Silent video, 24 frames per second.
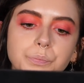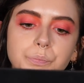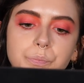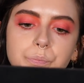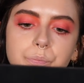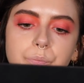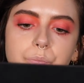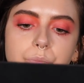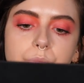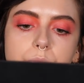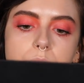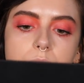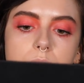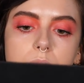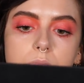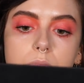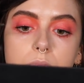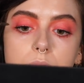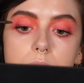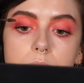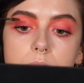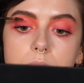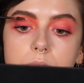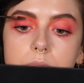
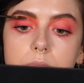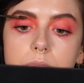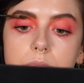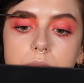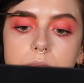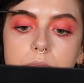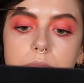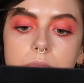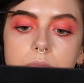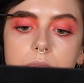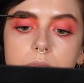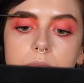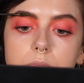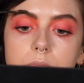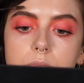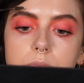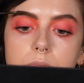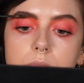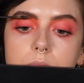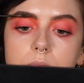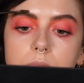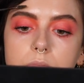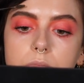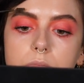
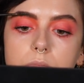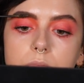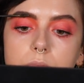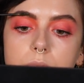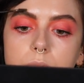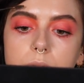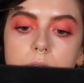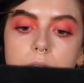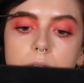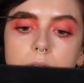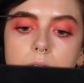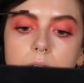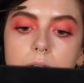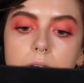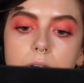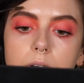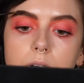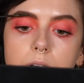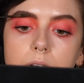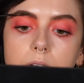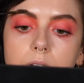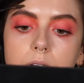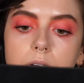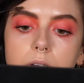
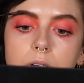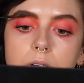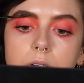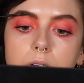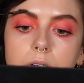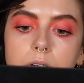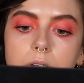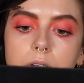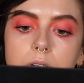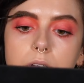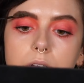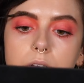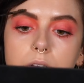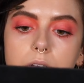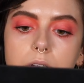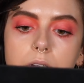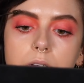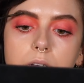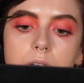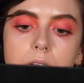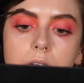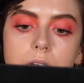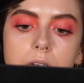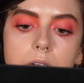
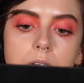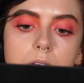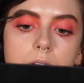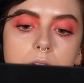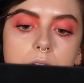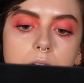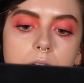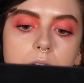No one is speaking in this clip.